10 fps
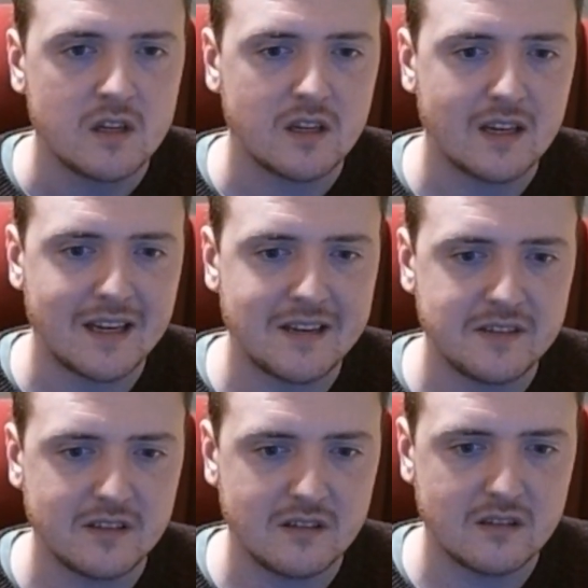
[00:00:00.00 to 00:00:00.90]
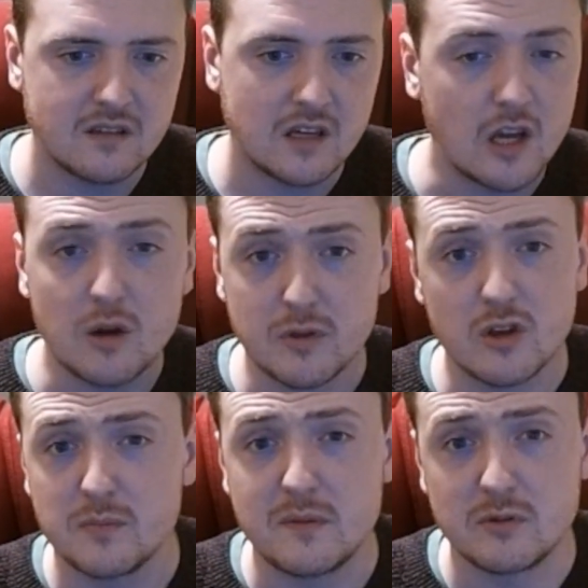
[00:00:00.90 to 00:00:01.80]
And I hope that
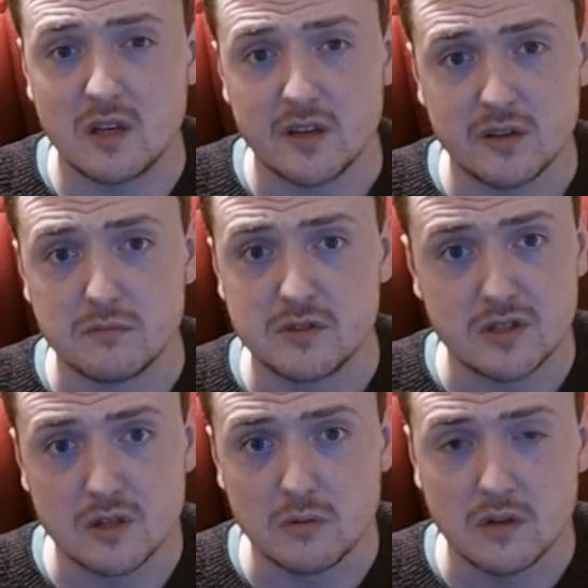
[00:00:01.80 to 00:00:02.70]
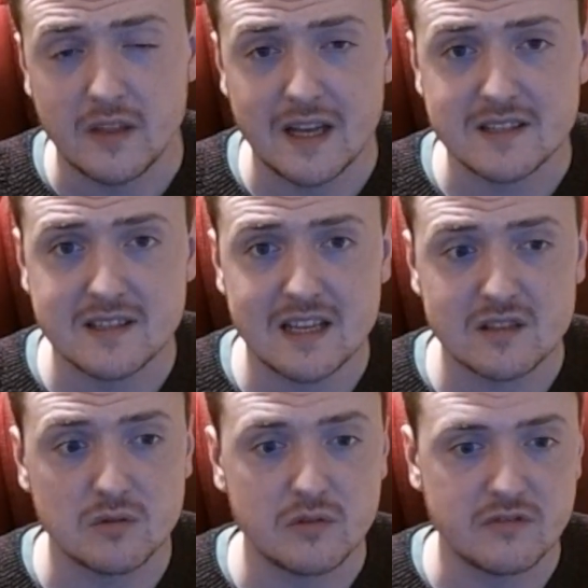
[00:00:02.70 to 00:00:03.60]
other people like them too.
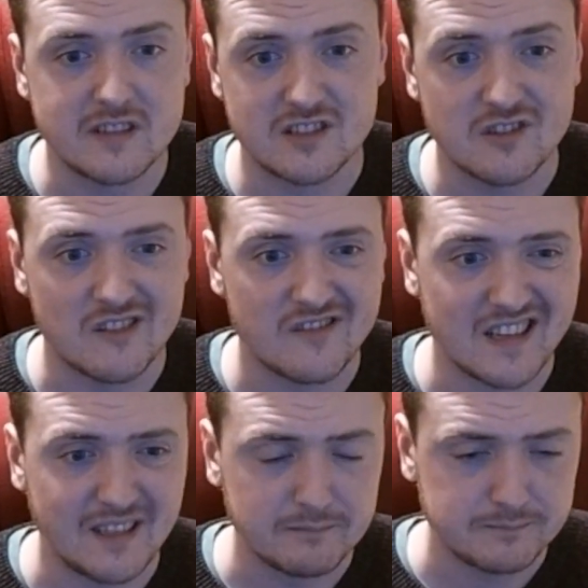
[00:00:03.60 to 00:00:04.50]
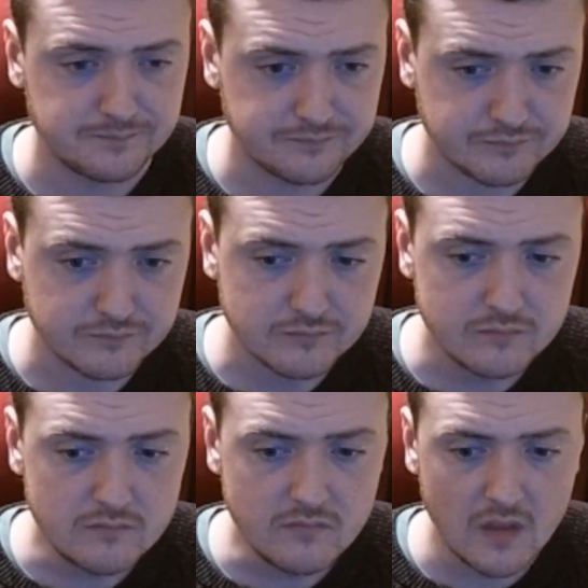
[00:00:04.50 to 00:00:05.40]
That's all there is to it really.
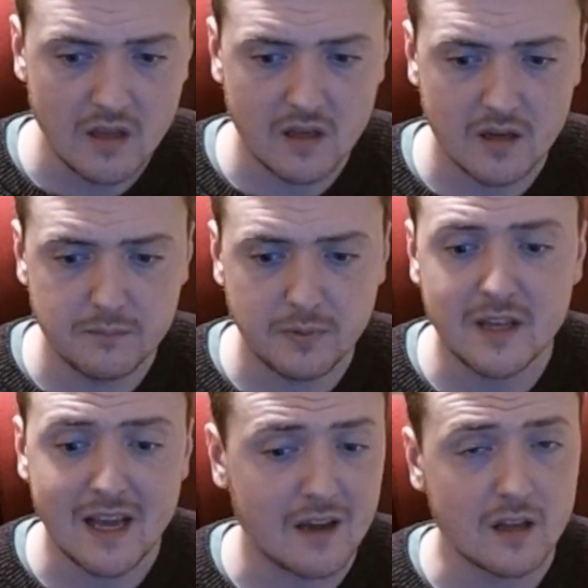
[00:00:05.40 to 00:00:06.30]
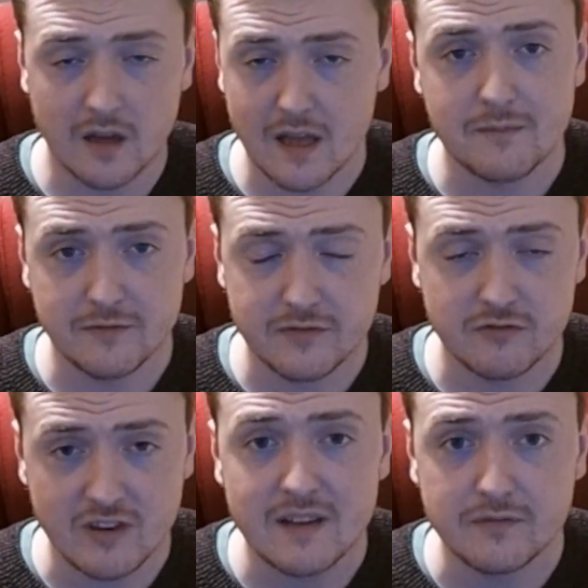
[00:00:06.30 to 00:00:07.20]
But yeah, I am
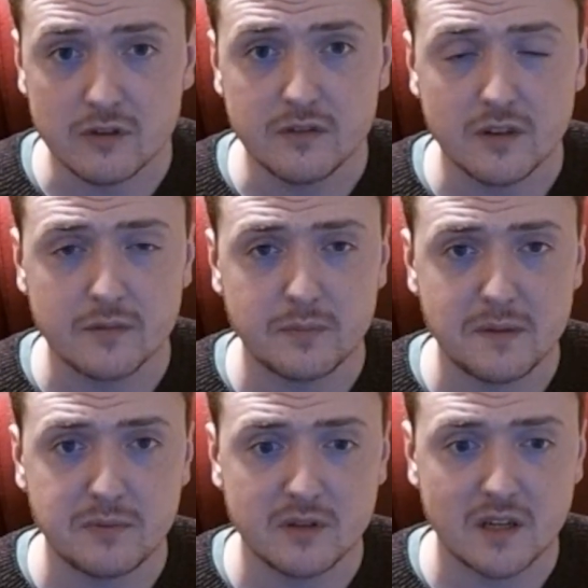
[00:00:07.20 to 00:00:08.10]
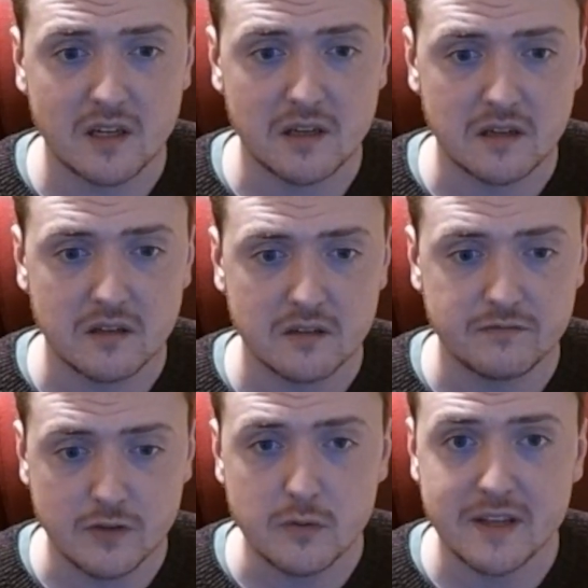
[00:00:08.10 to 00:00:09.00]
grateful that people are
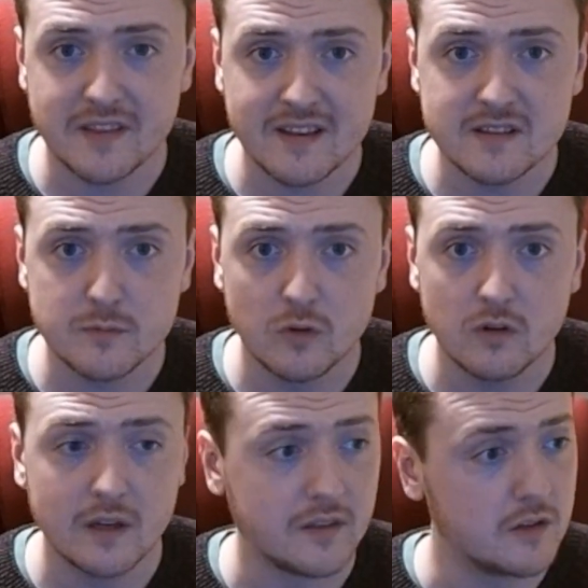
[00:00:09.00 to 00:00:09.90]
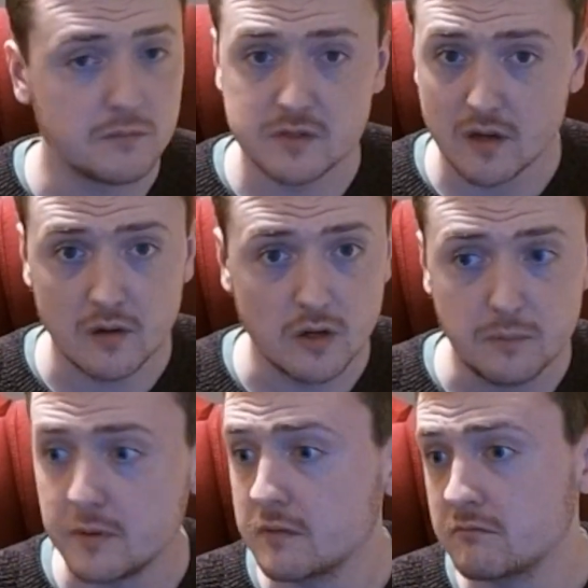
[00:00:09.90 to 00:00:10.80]
viewing things more and the numbers are going
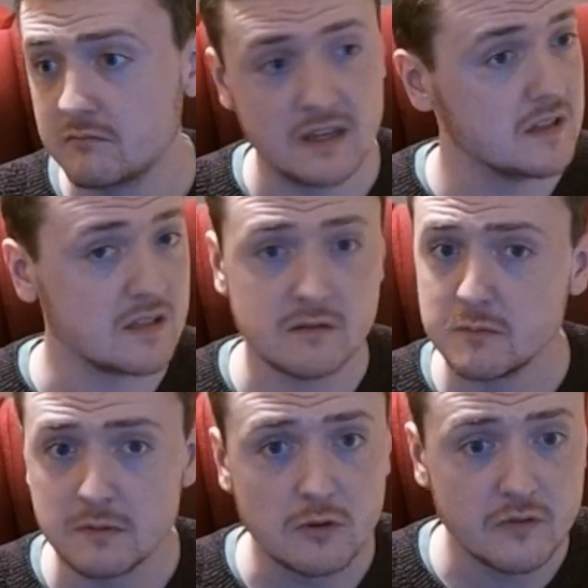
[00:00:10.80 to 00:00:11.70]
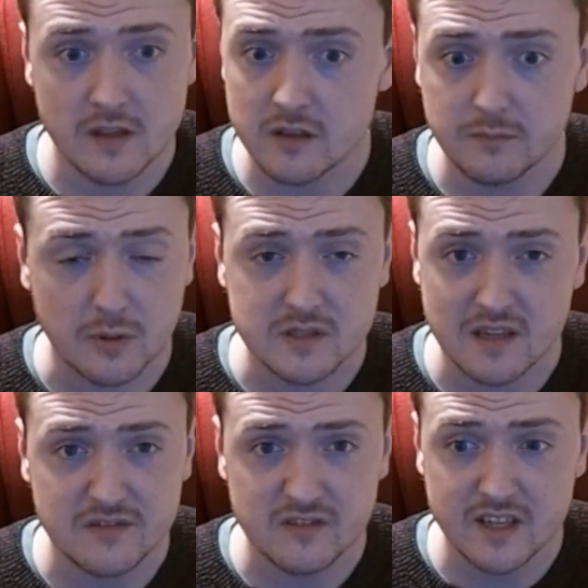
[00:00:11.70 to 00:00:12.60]
up and things seem to be moving in the
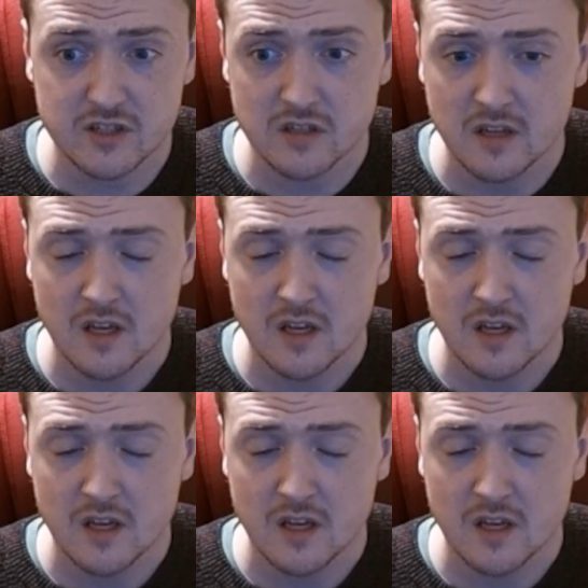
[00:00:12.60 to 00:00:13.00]
positive direction.